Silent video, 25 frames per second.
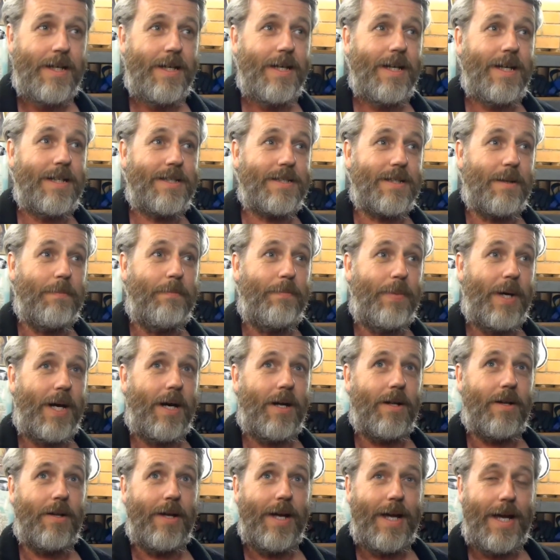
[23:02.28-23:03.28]
It's a
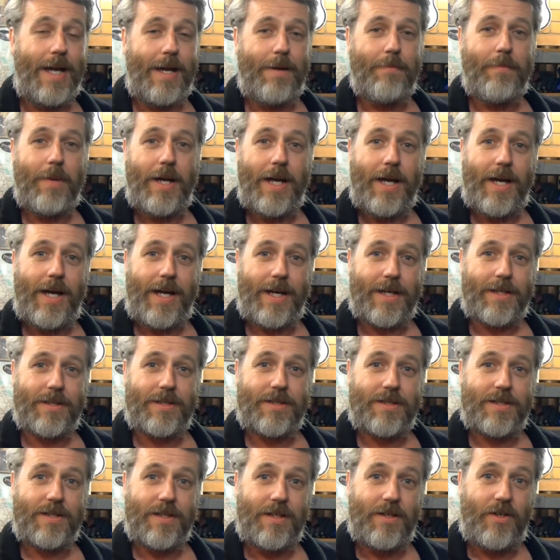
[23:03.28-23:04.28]
Bell
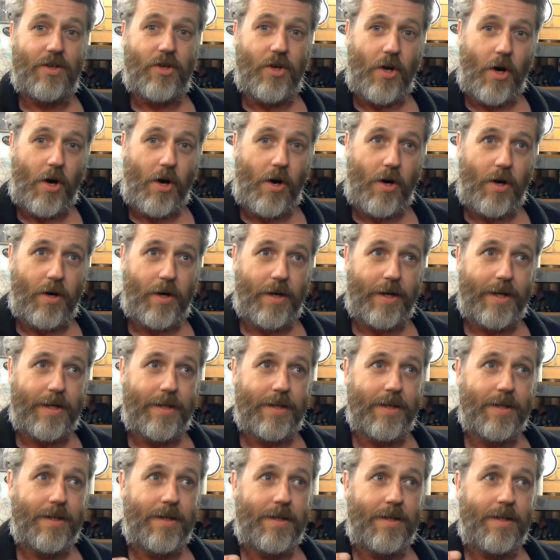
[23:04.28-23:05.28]

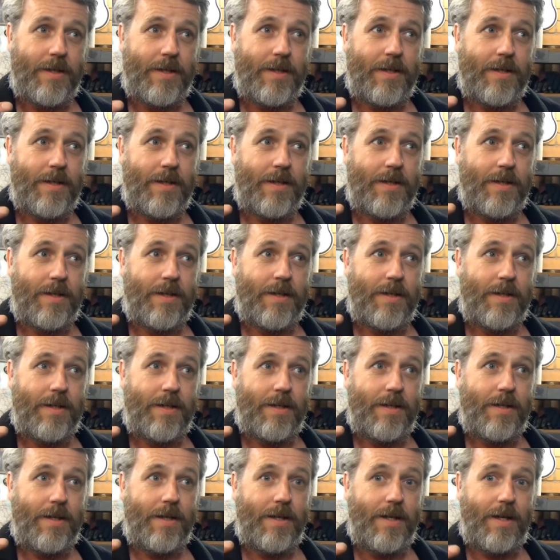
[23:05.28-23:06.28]
MX9
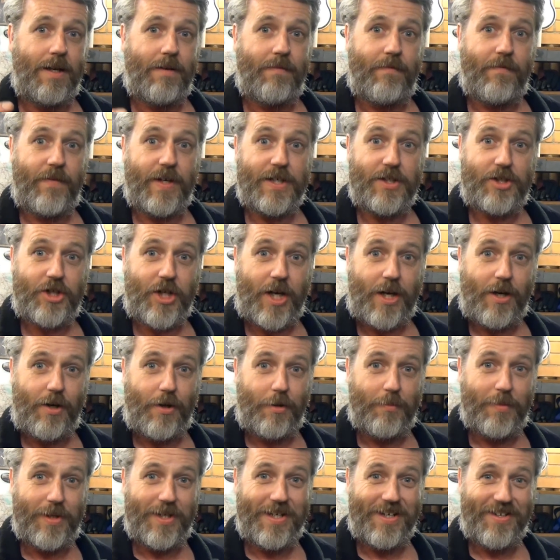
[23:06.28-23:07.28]
adventure
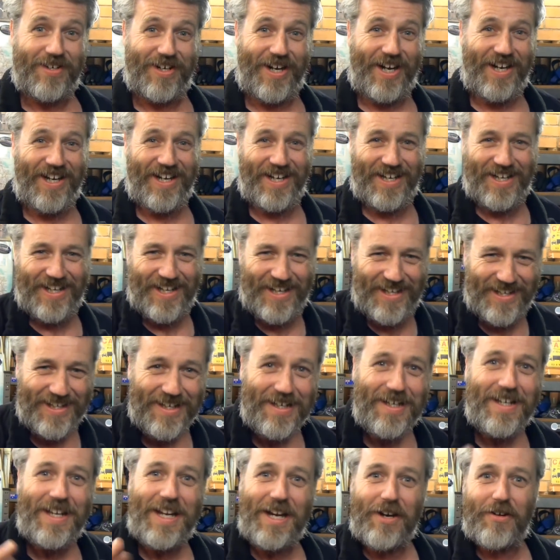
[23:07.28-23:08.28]
helmet.
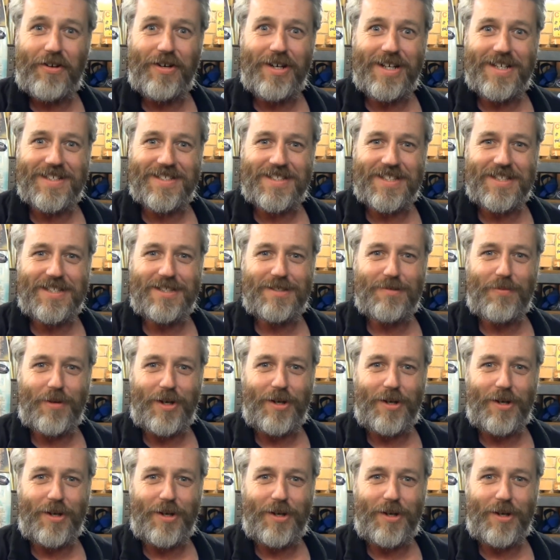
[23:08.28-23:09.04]
Here it is. This is what